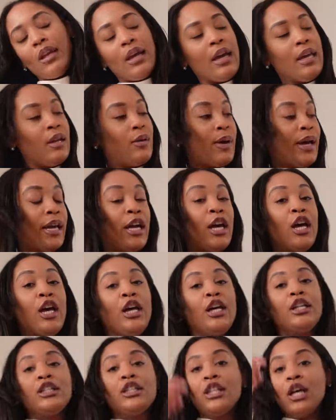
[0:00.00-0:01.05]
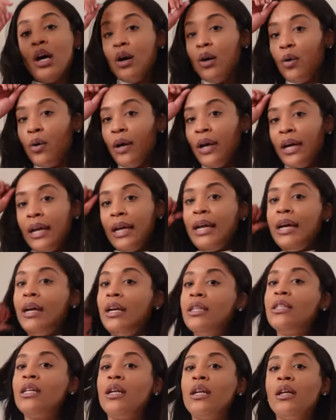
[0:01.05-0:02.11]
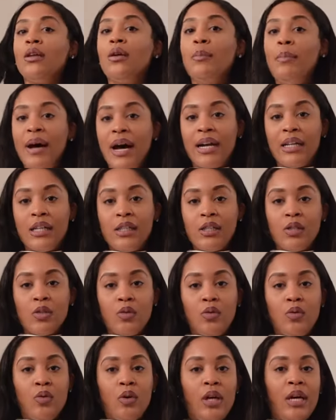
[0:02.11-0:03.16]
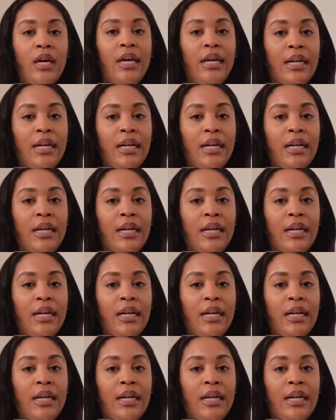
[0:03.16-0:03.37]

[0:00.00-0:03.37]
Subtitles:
Anyway, so here's another bodysuit.